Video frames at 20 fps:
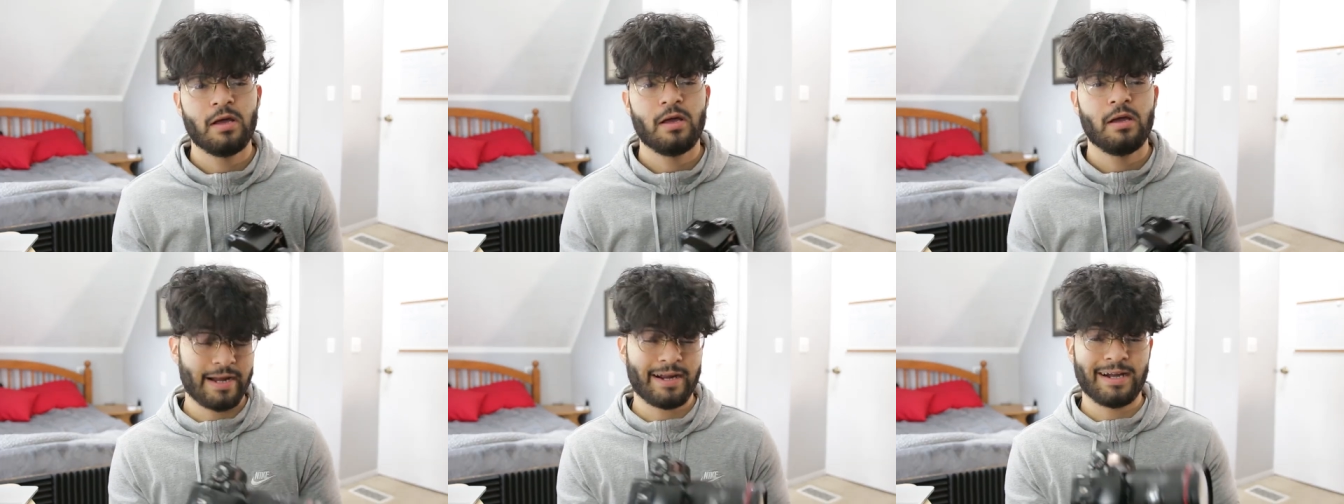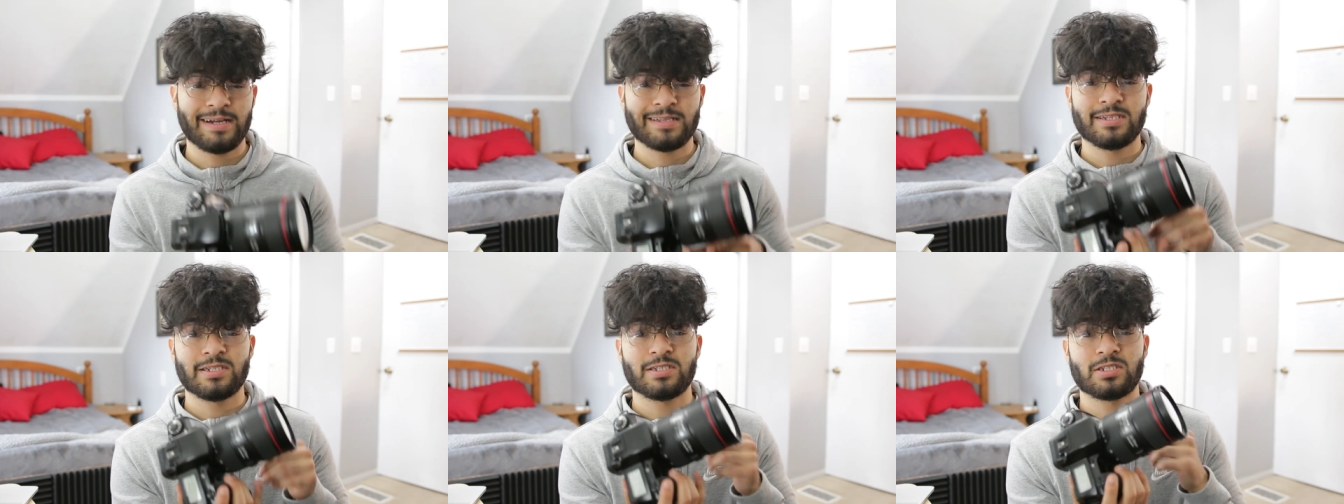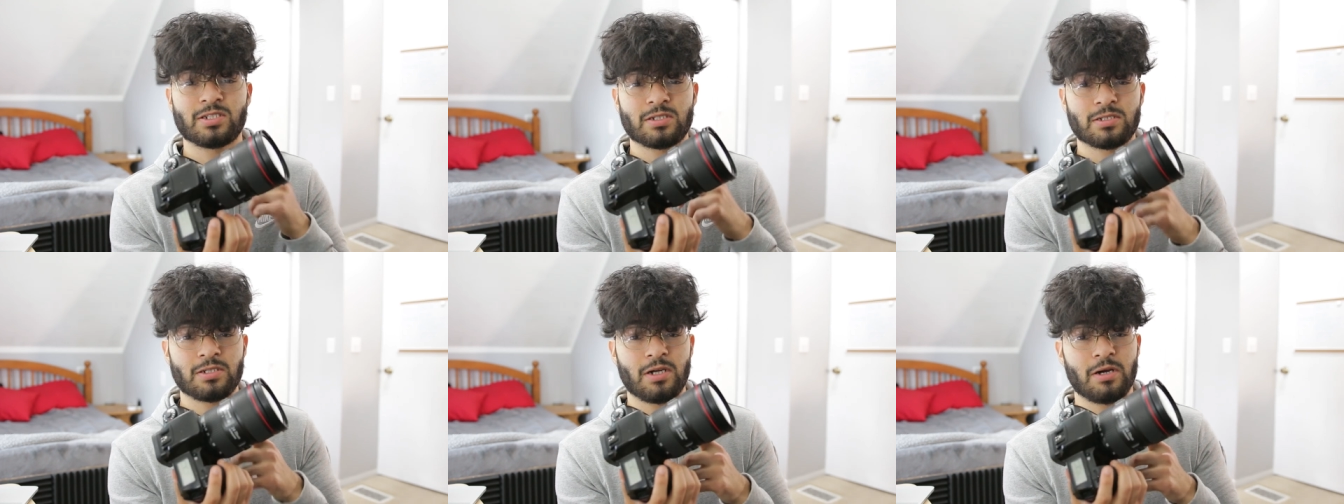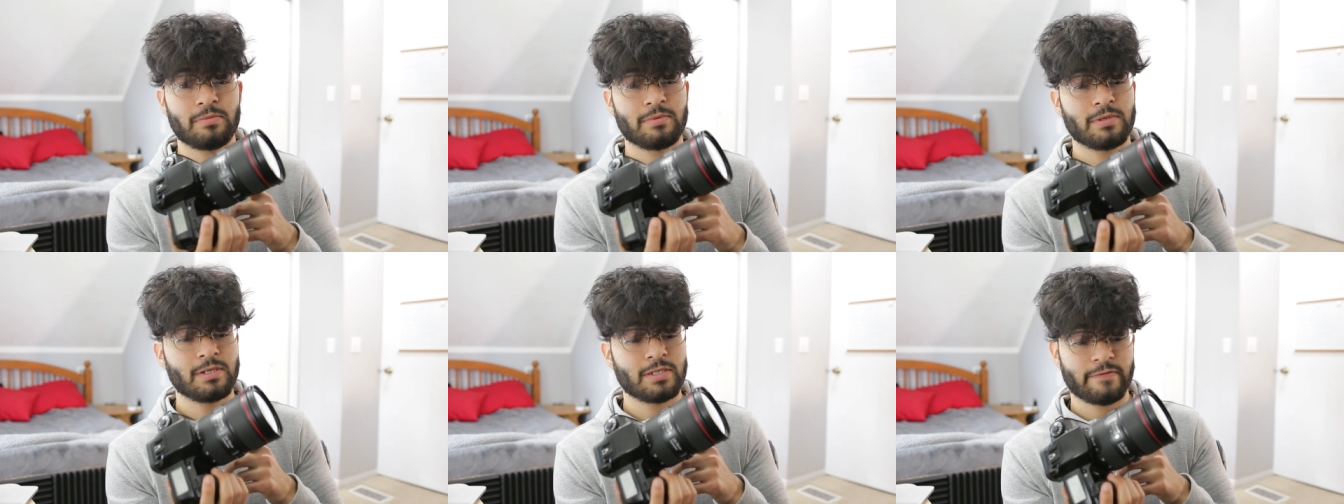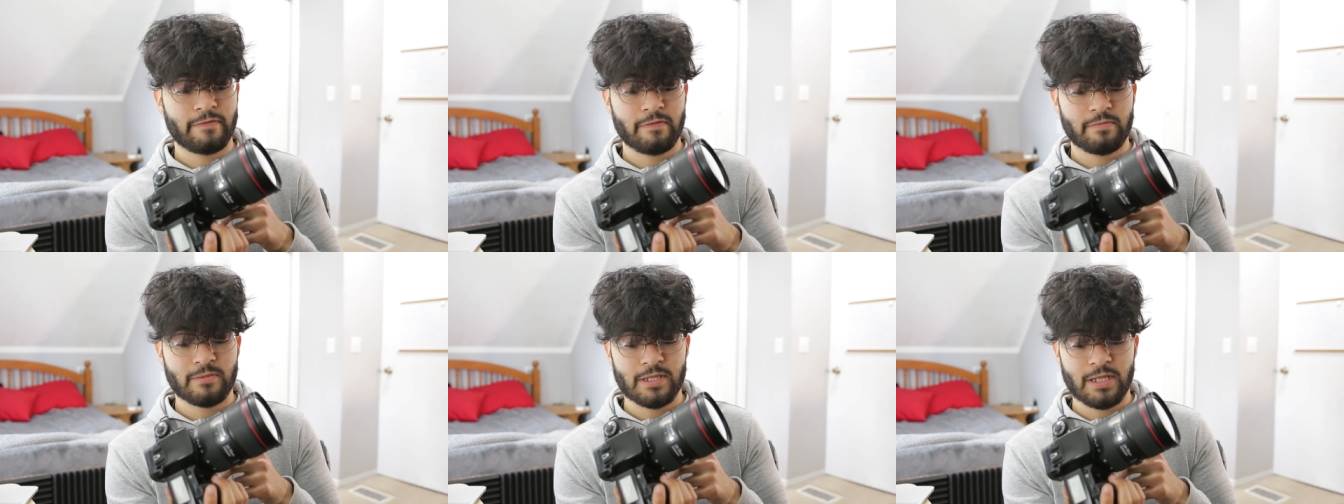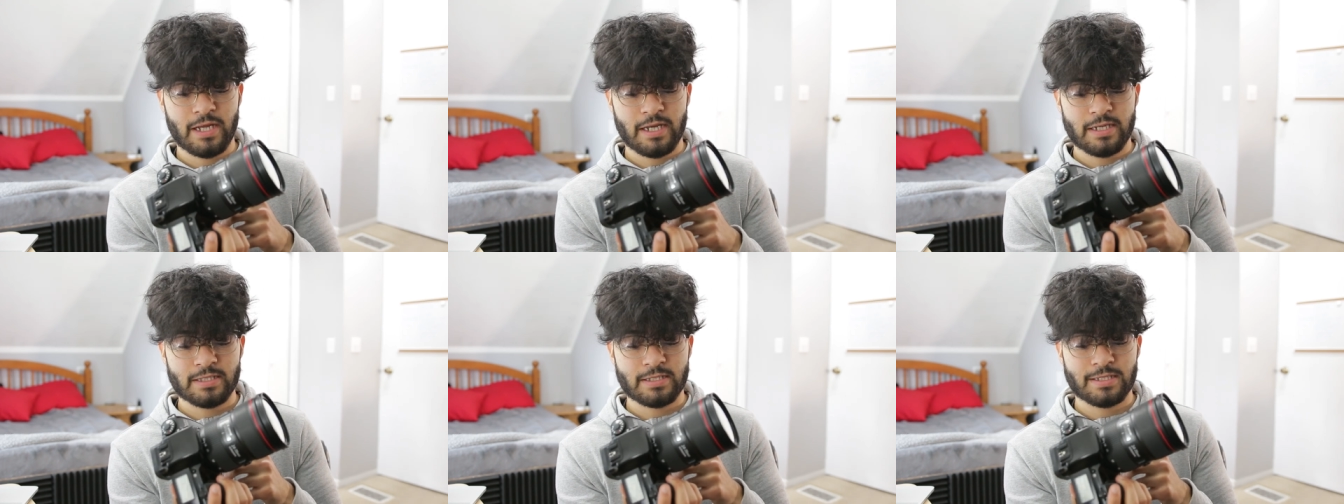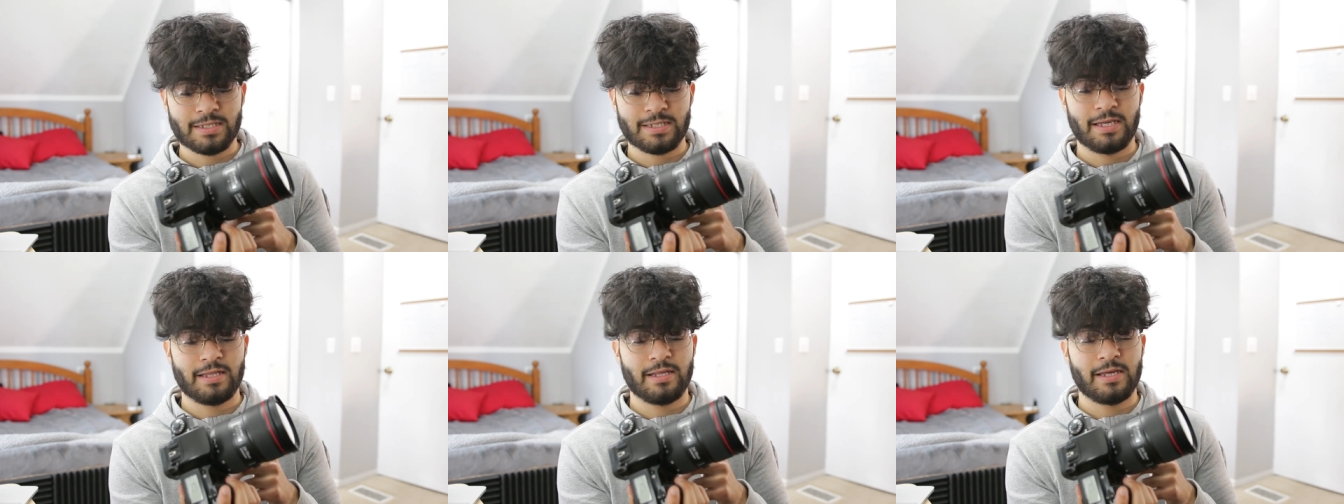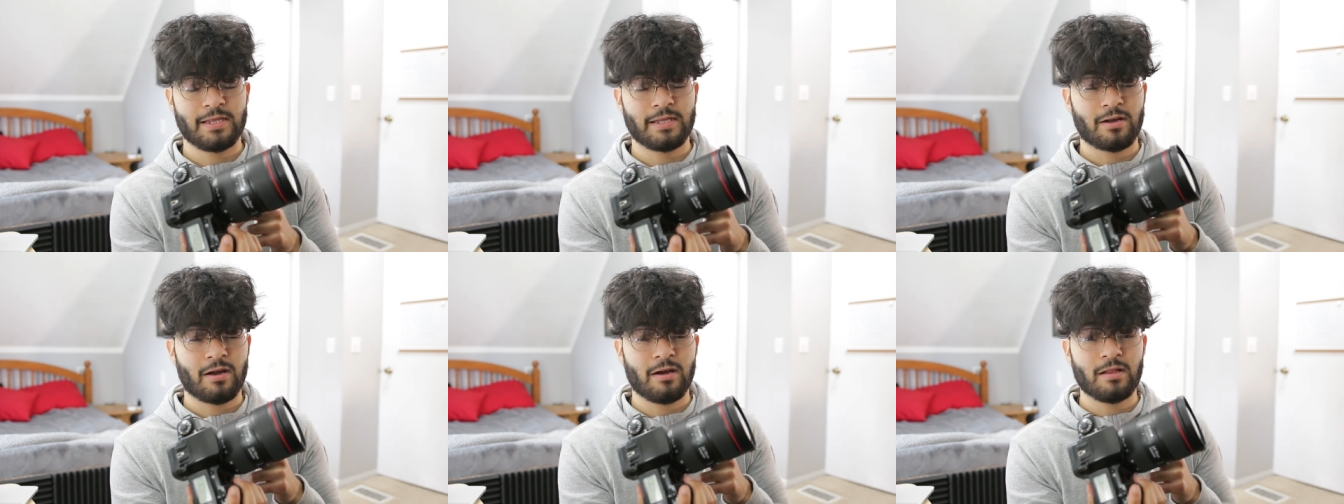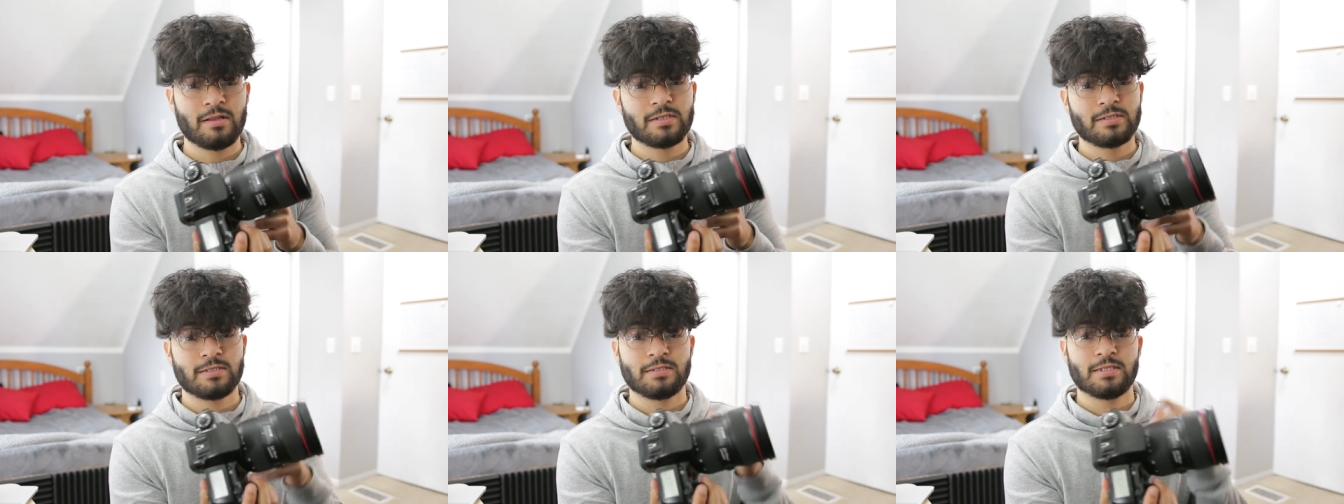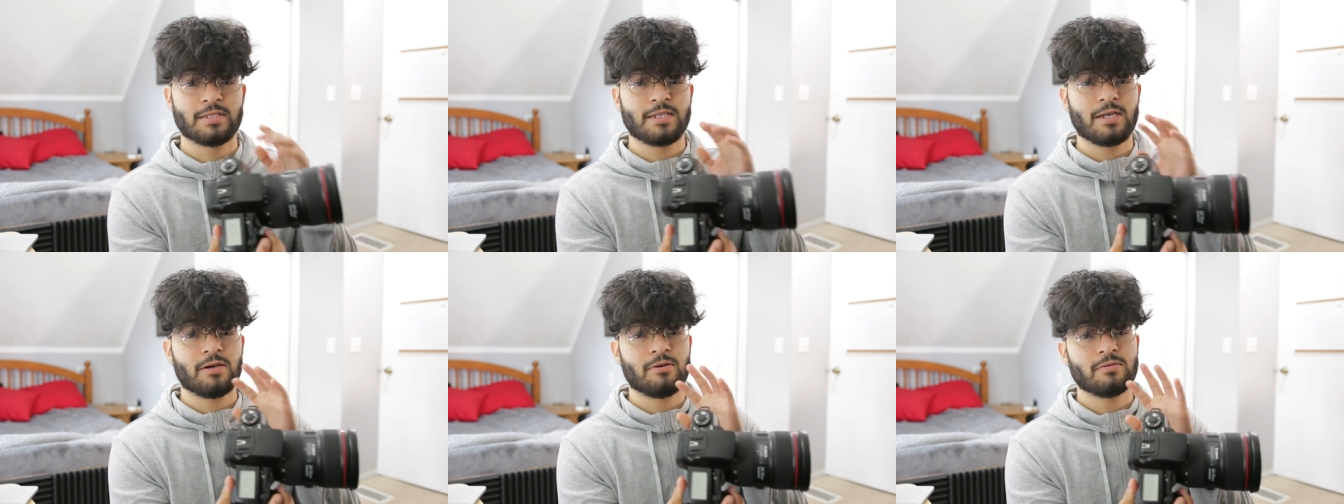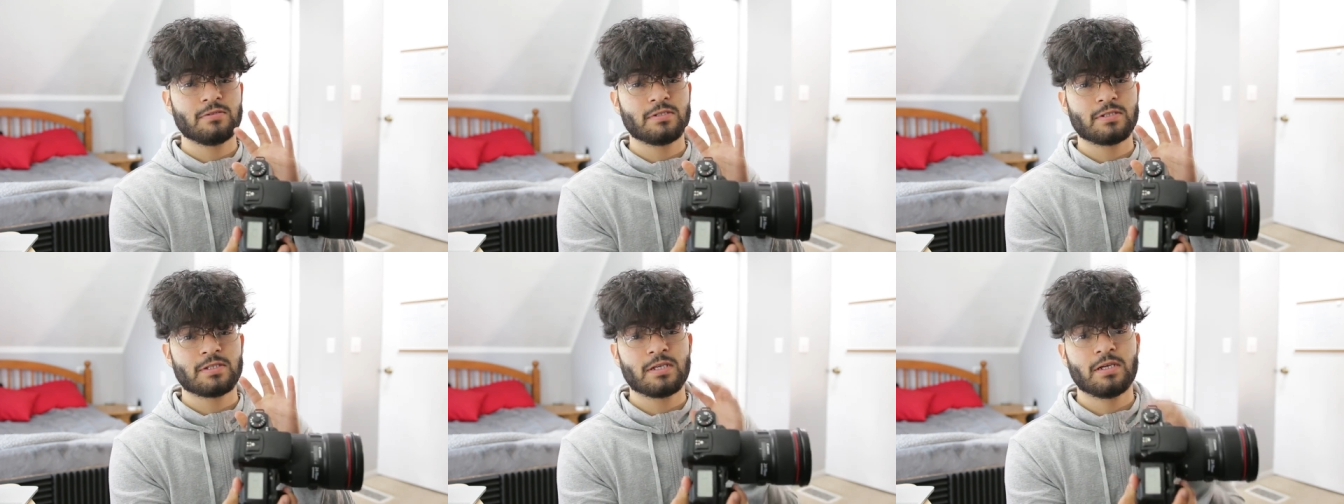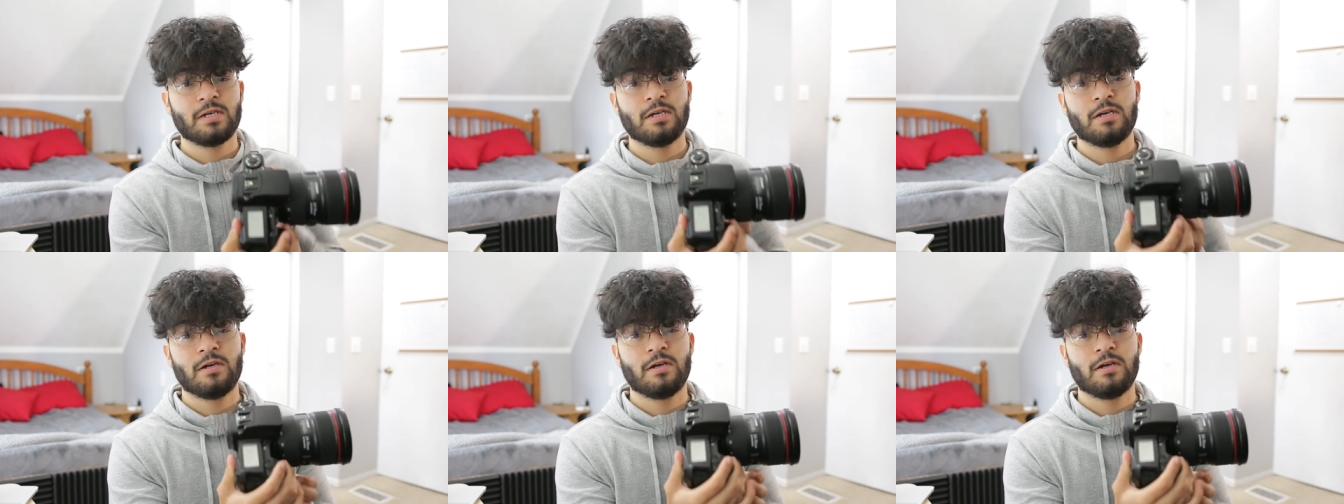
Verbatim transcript: I got the sharpness from the lens and then the colors and the tones